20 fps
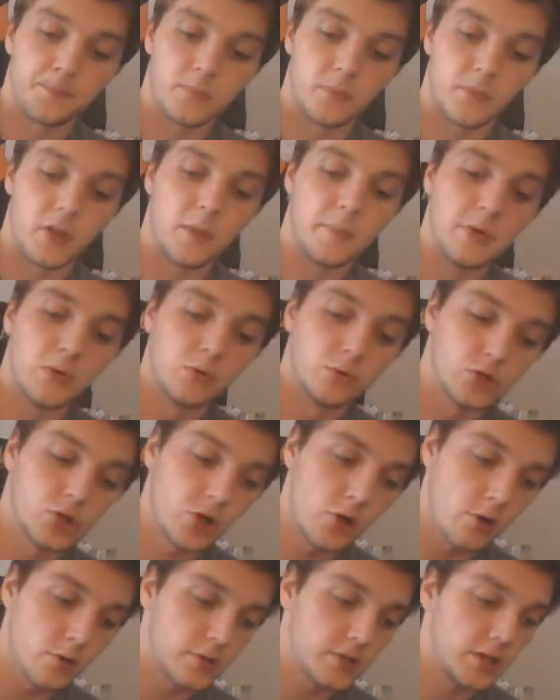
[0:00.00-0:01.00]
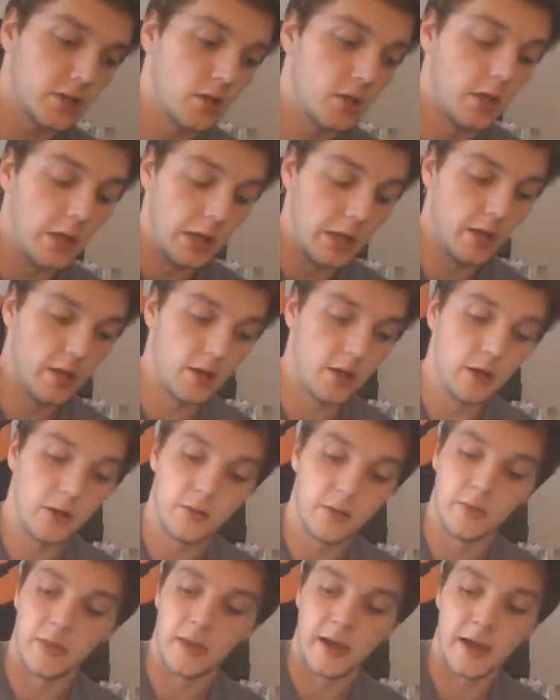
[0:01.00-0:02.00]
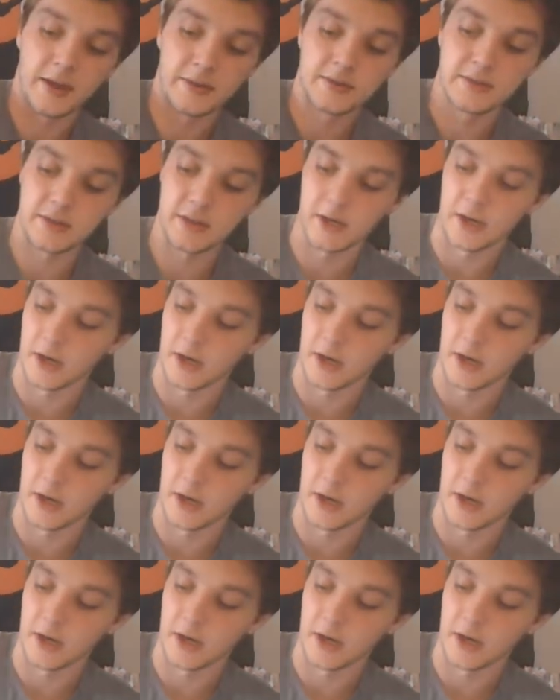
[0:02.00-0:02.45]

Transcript: immune chart that